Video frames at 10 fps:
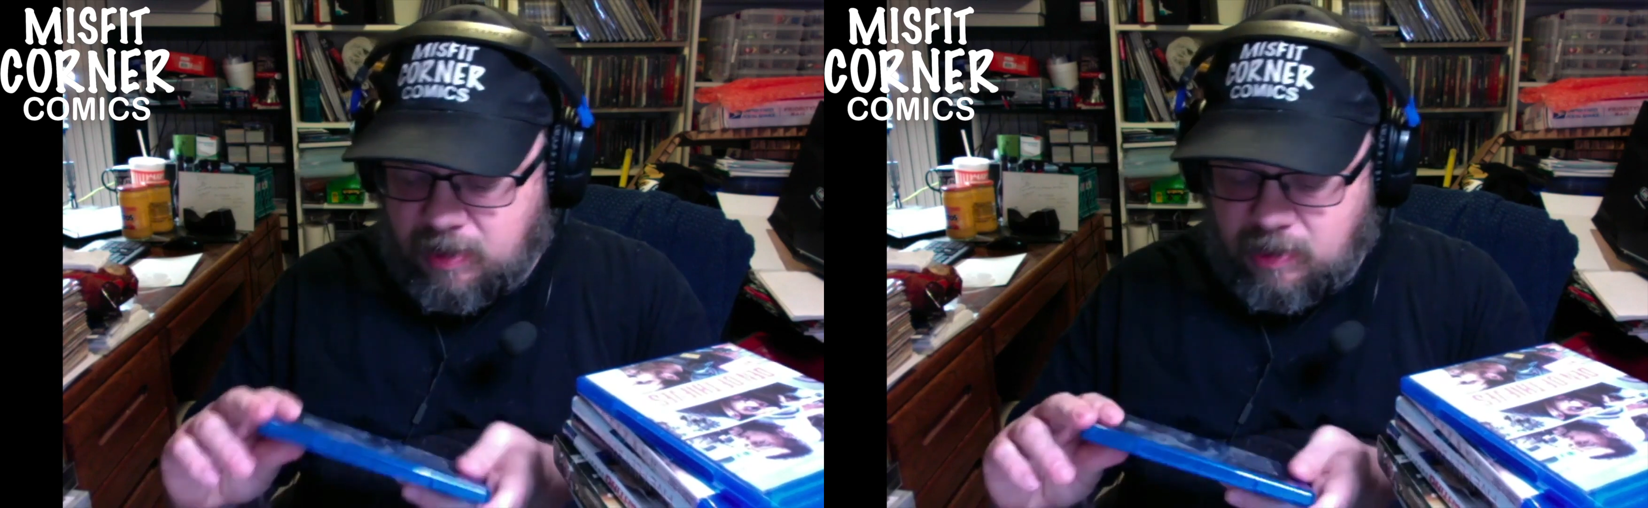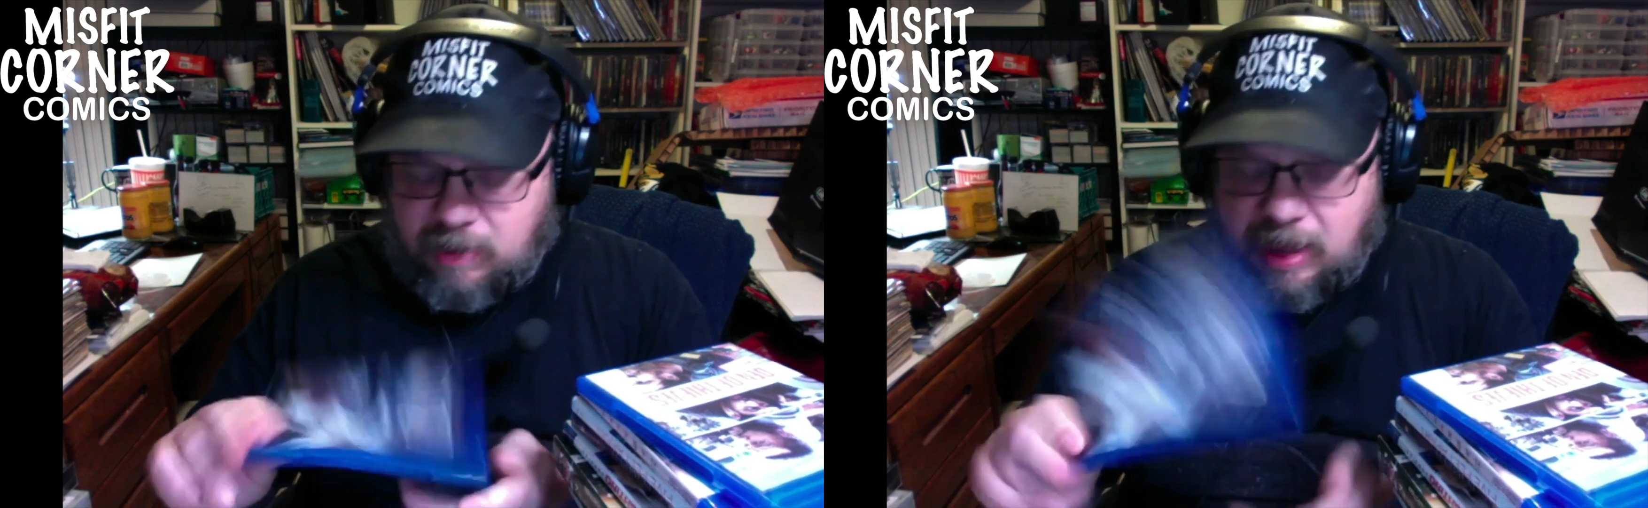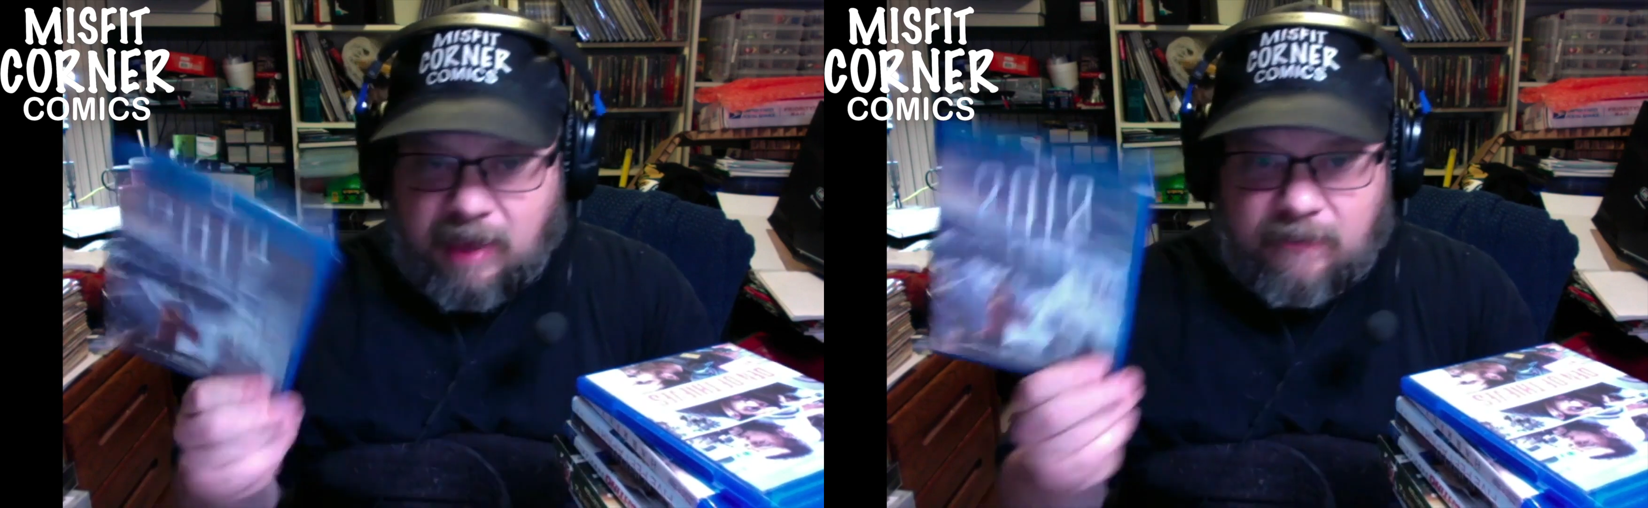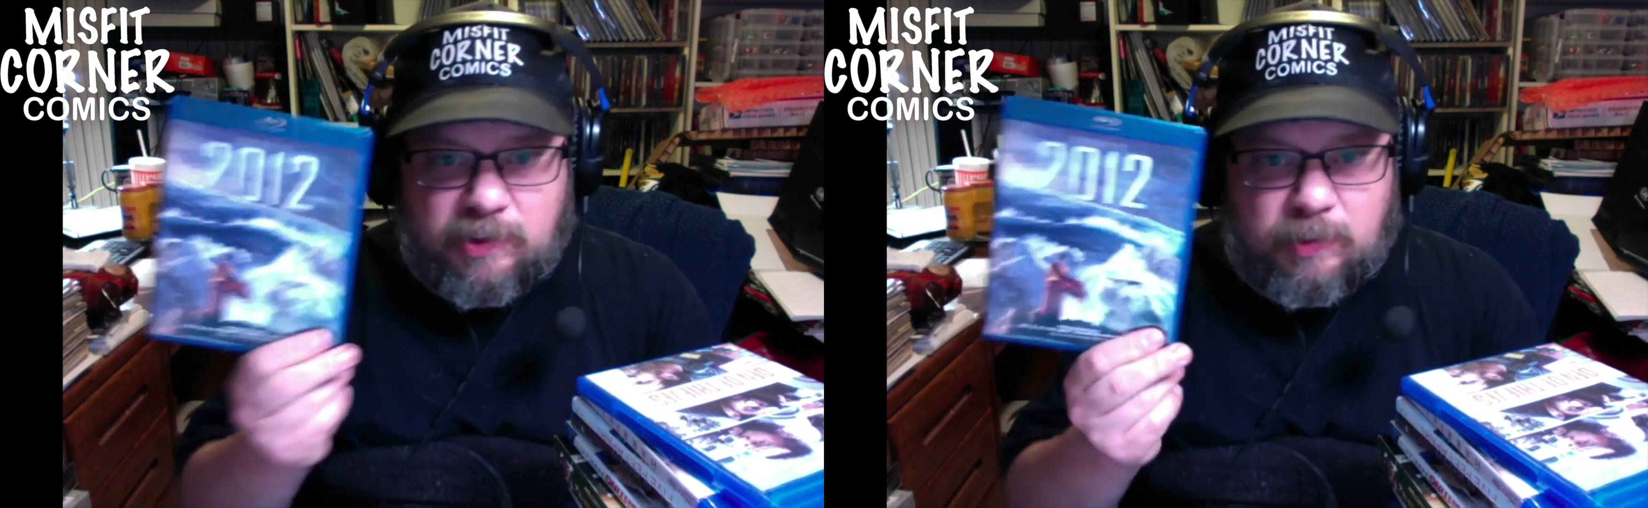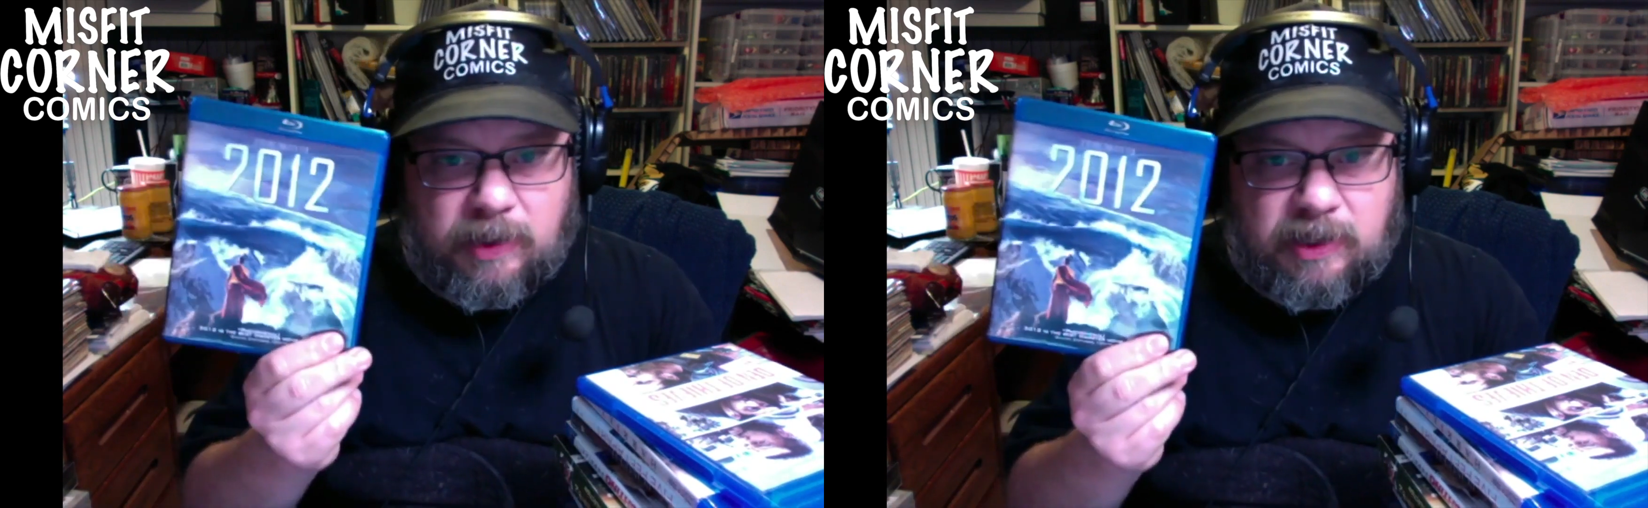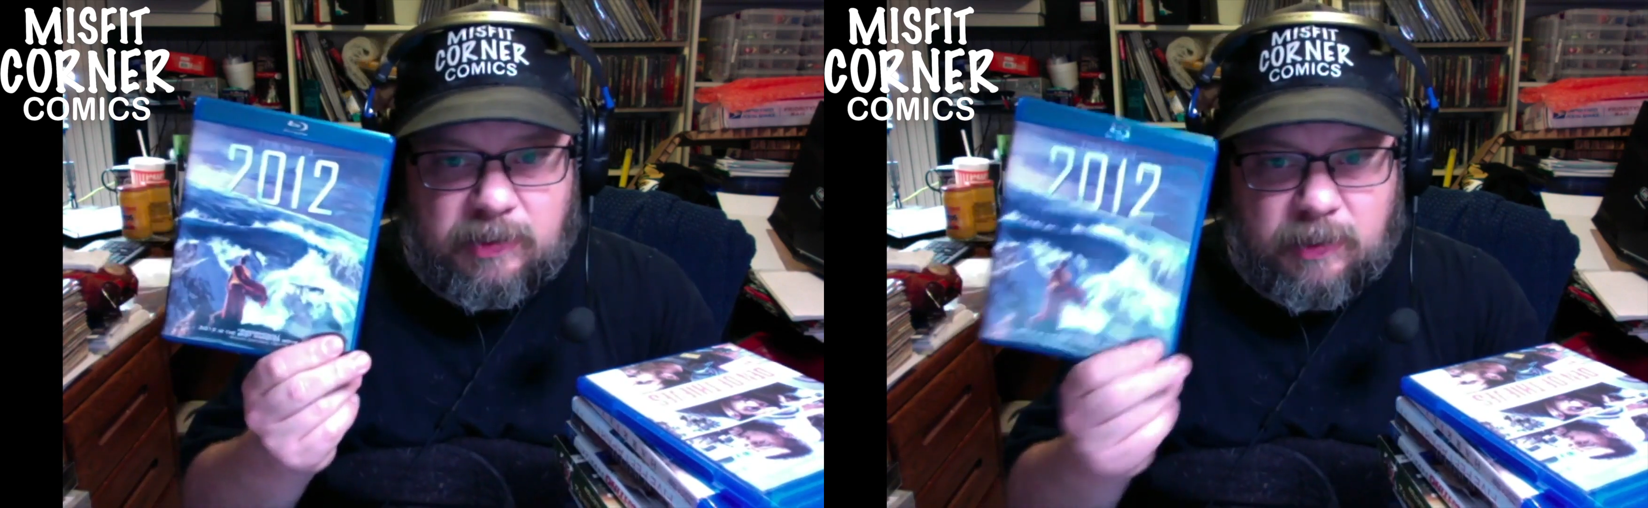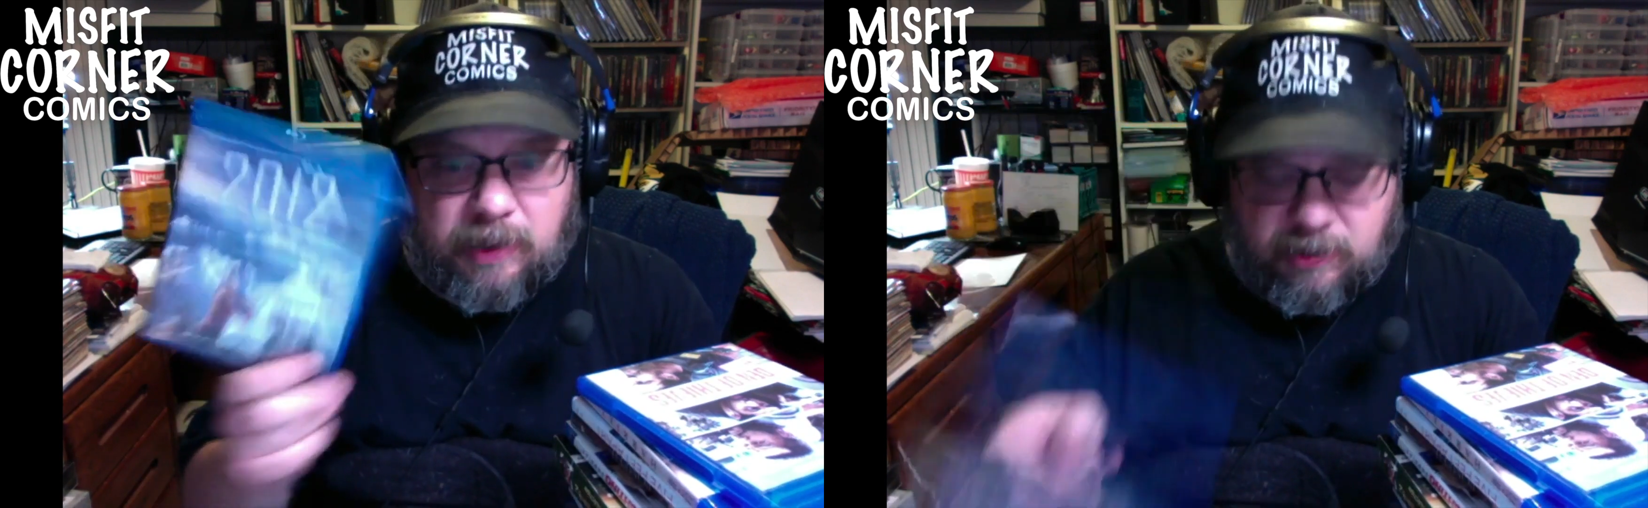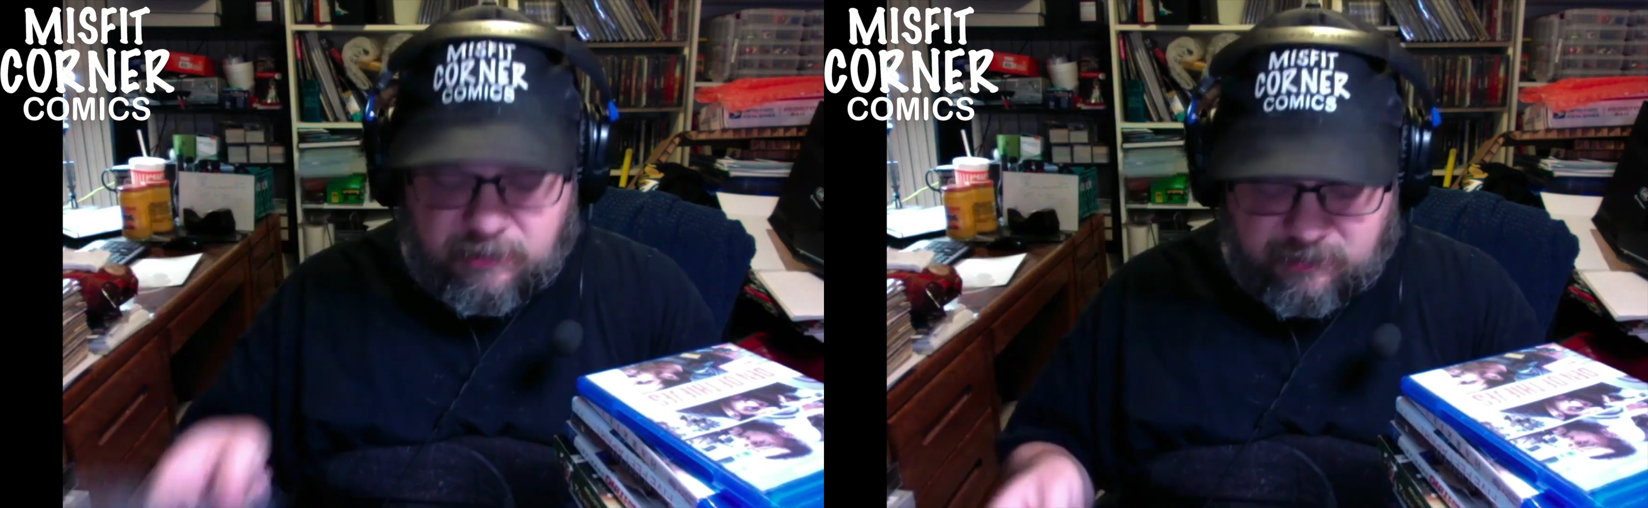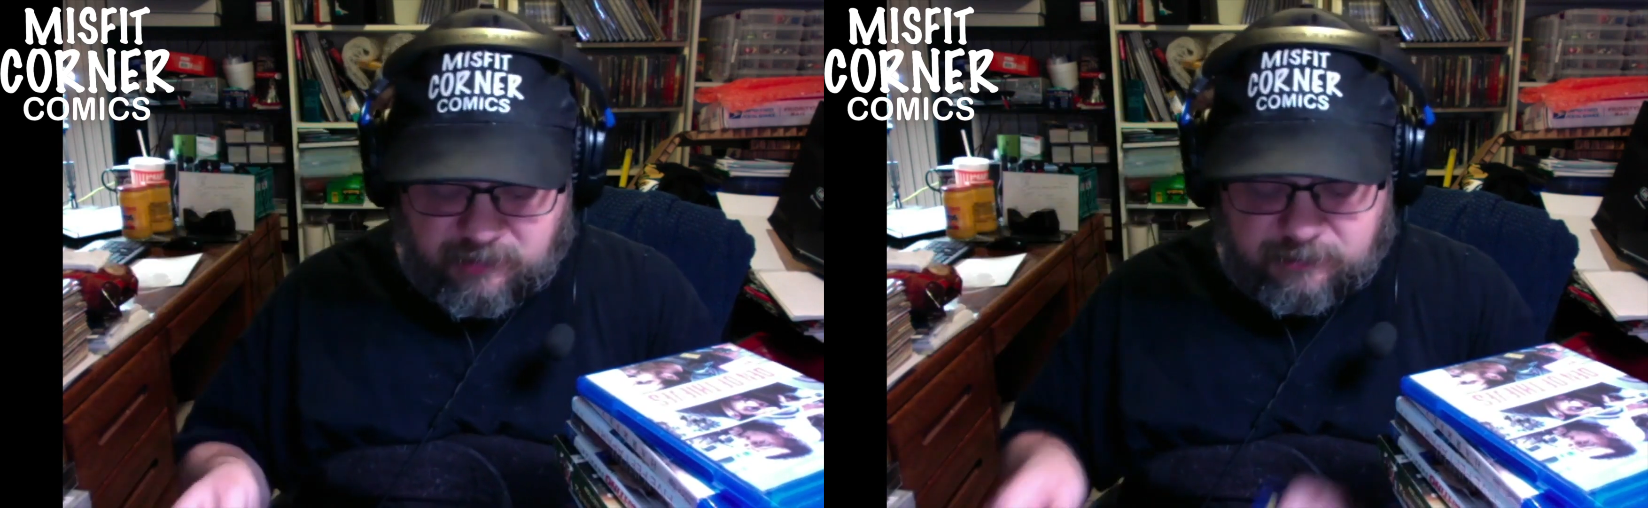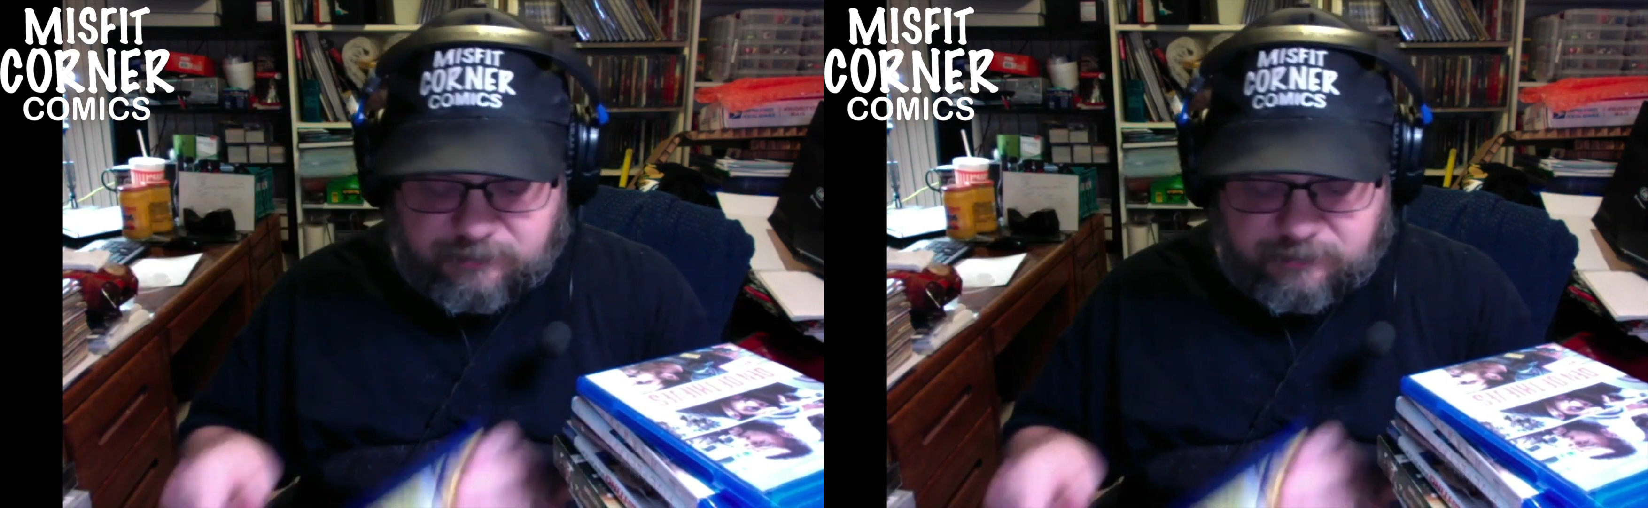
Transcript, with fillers: We have 2012.